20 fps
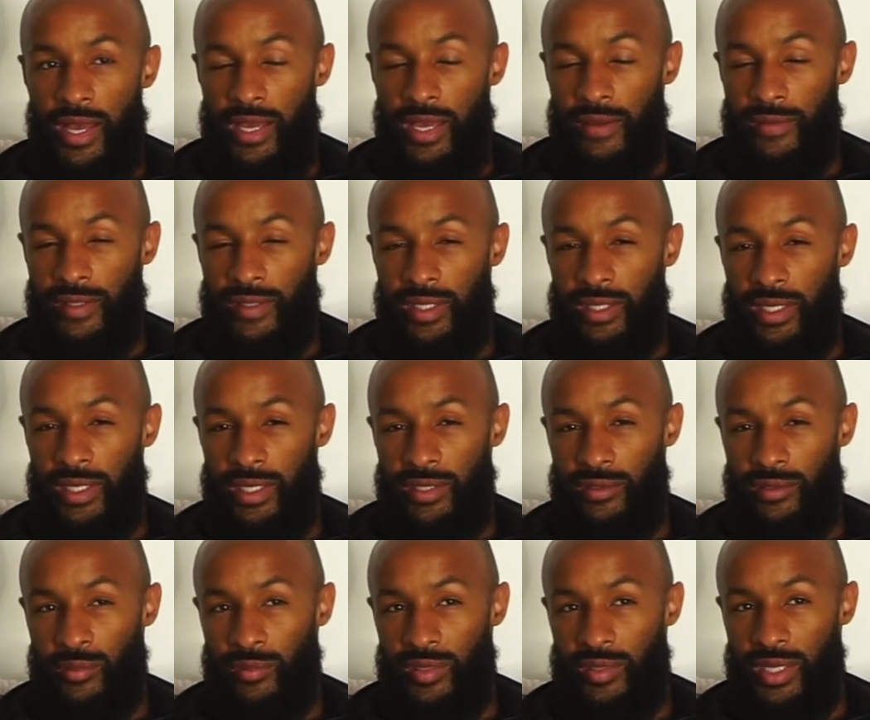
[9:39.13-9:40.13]
AFC
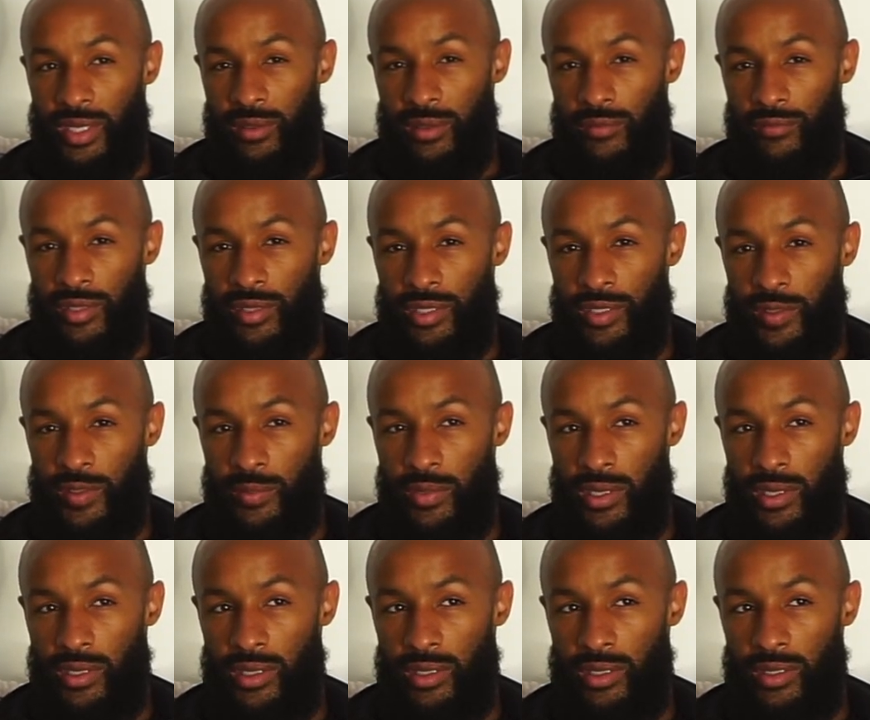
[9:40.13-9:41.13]
Leyton will take on Regent's
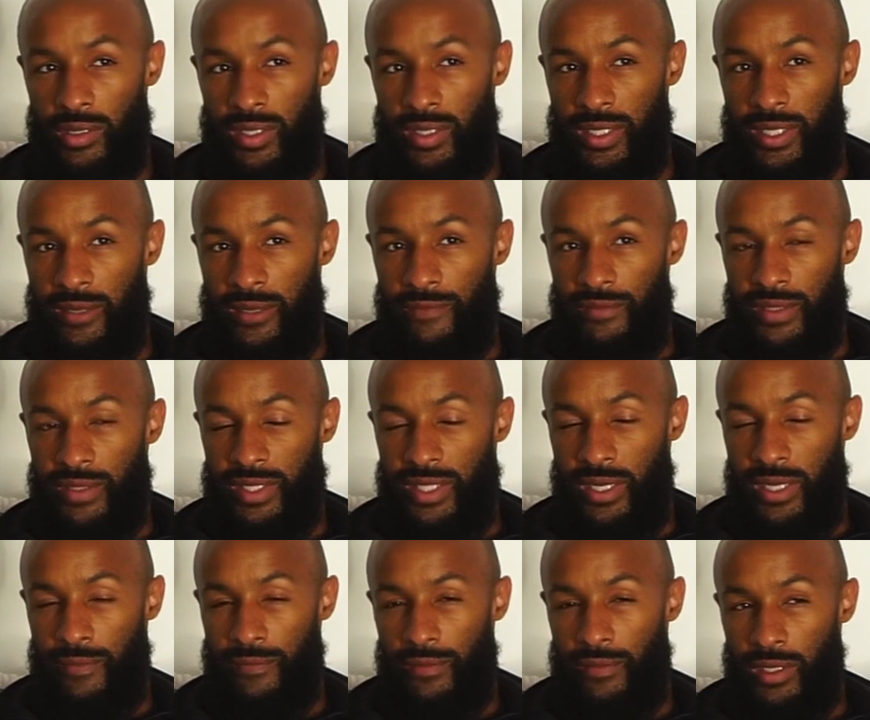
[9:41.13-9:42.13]
Park.
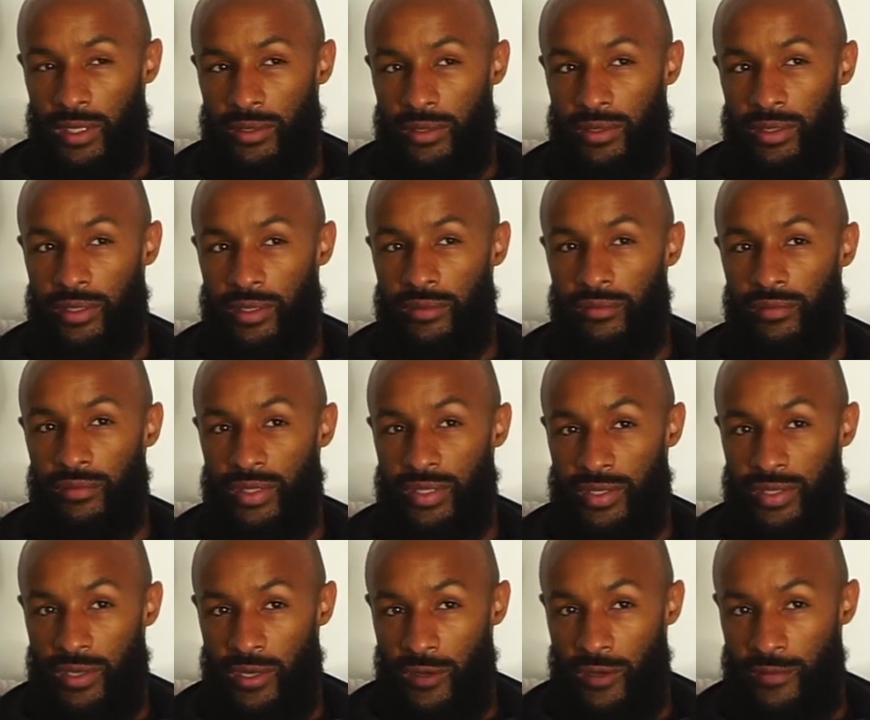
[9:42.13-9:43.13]
South London
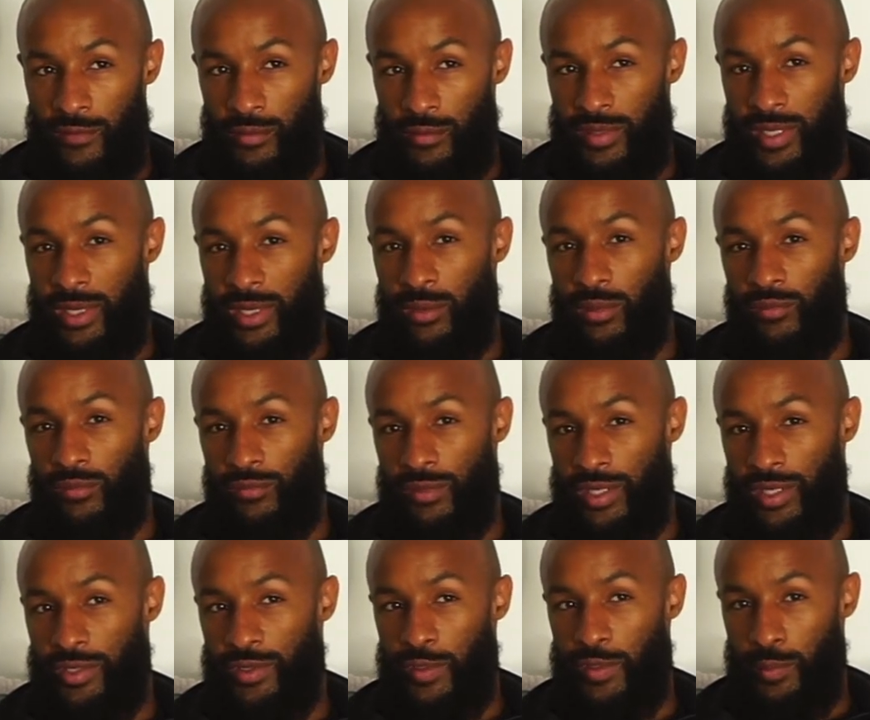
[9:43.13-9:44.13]
Reserves will take on
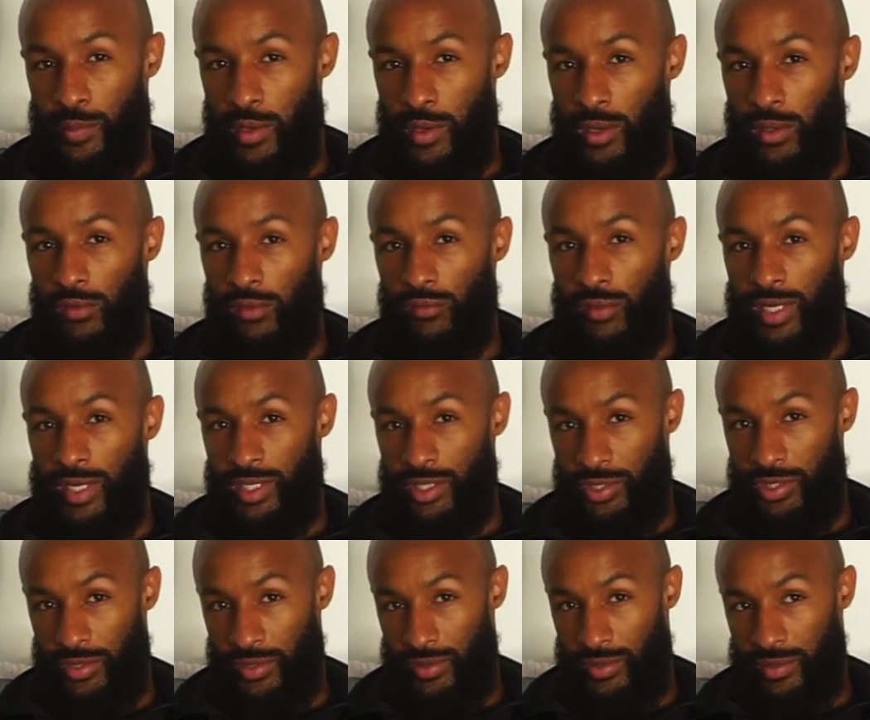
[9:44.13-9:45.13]
Regent's Park
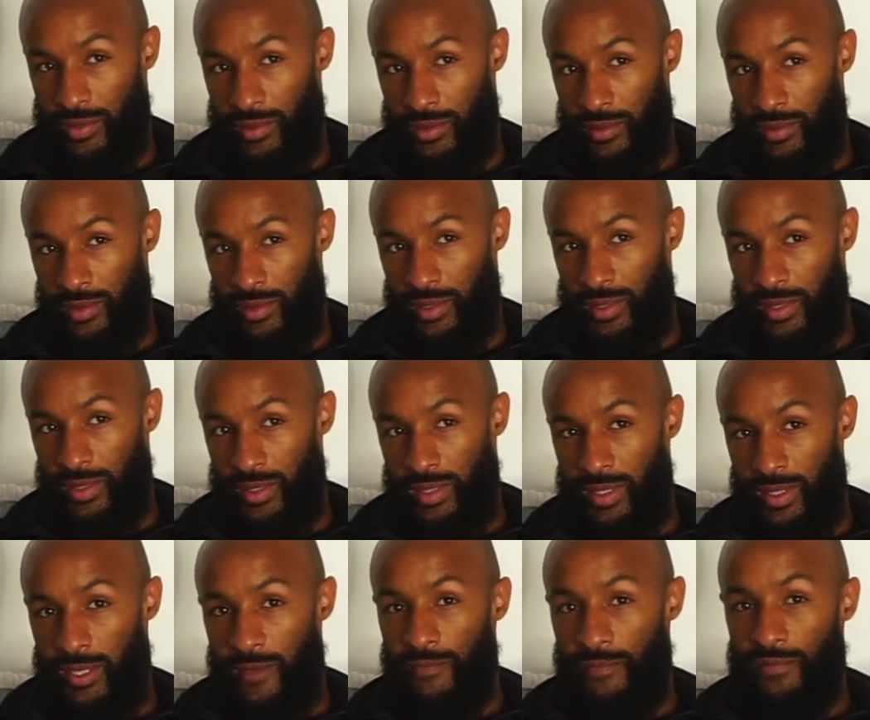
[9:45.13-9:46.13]
Rangers.
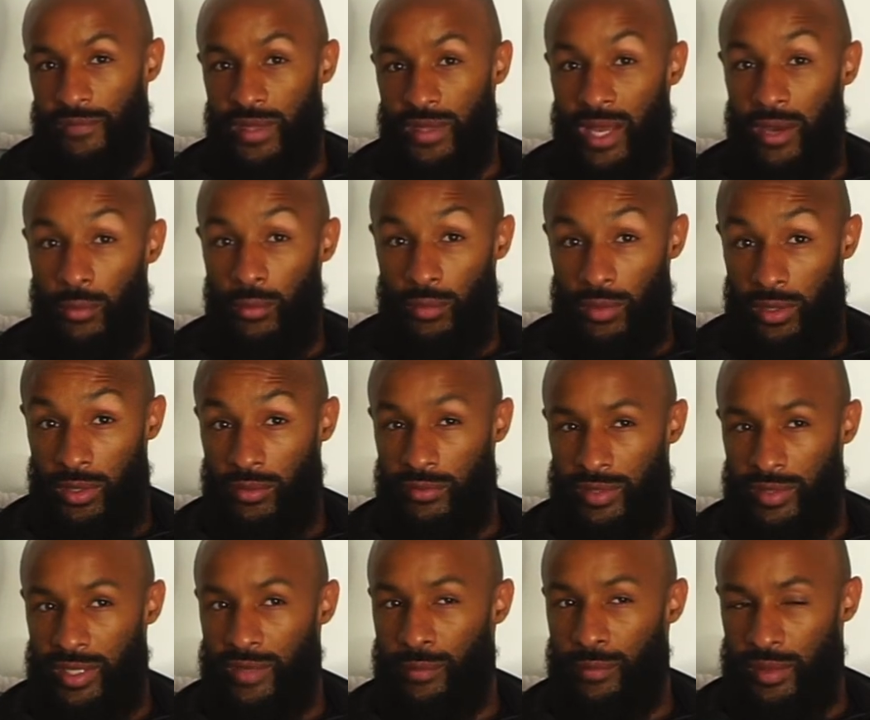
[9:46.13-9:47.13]
Now we are
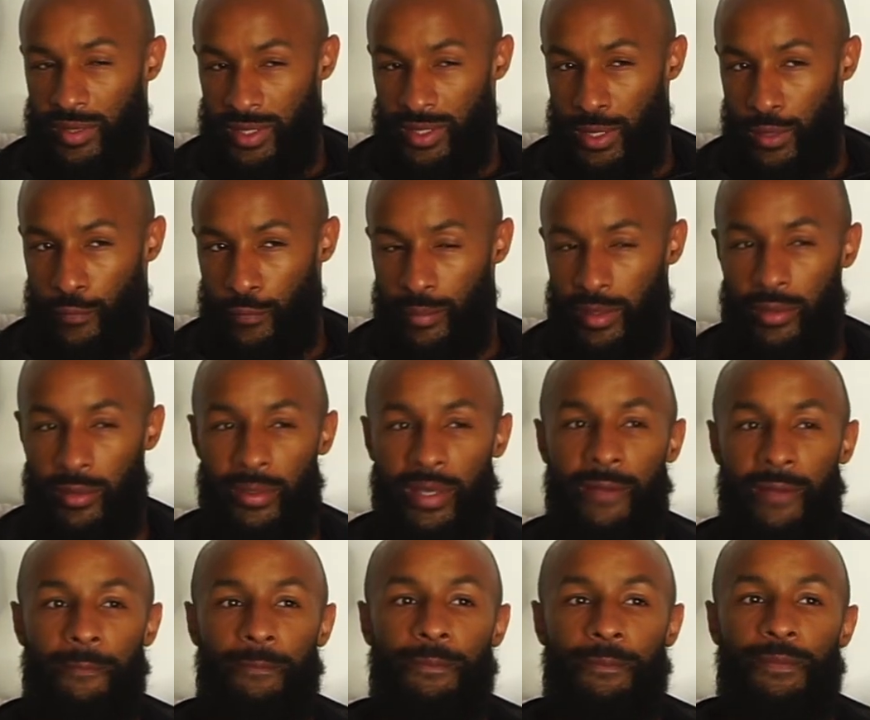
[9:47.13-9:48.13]
in Div 1 South, by the way.